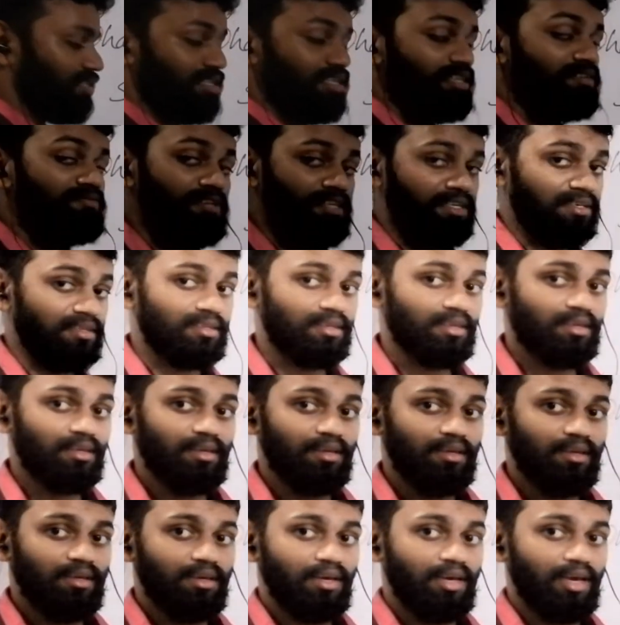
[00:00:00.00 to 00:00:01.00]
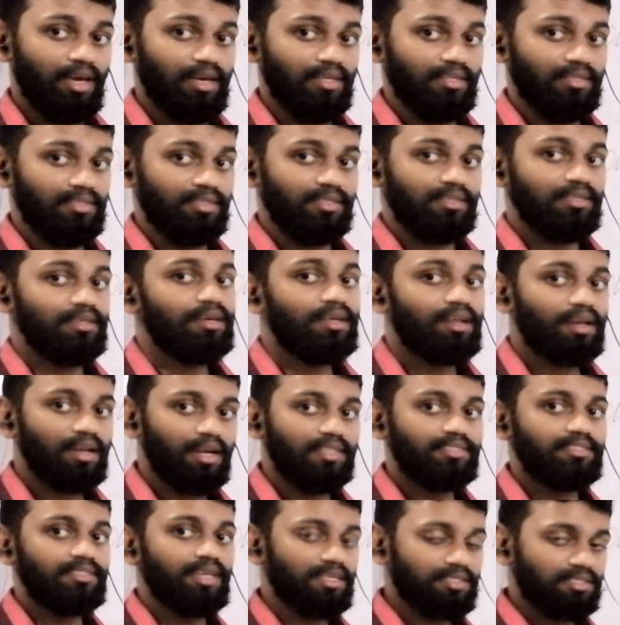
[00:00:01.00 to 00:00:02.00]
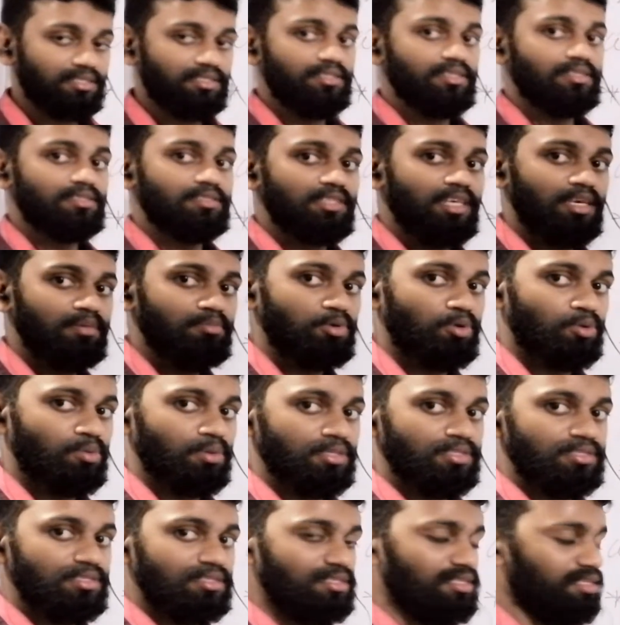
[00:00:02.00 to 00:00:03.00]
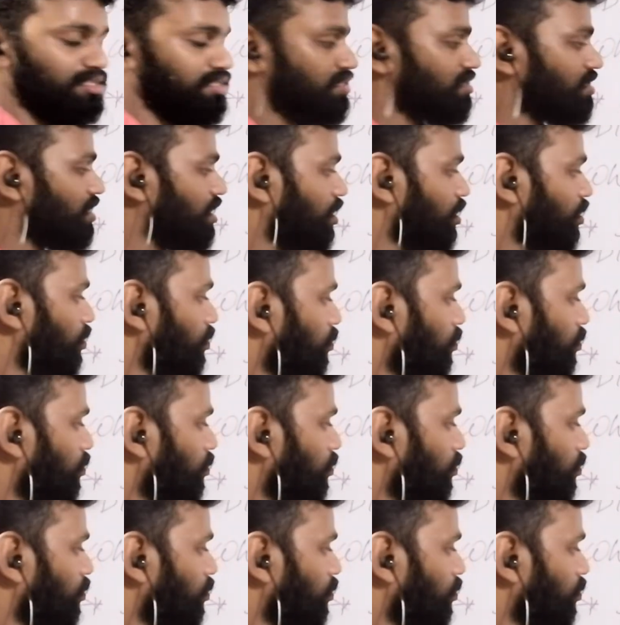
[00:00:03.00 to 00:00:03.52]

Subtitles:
giving. And let's ask the same question.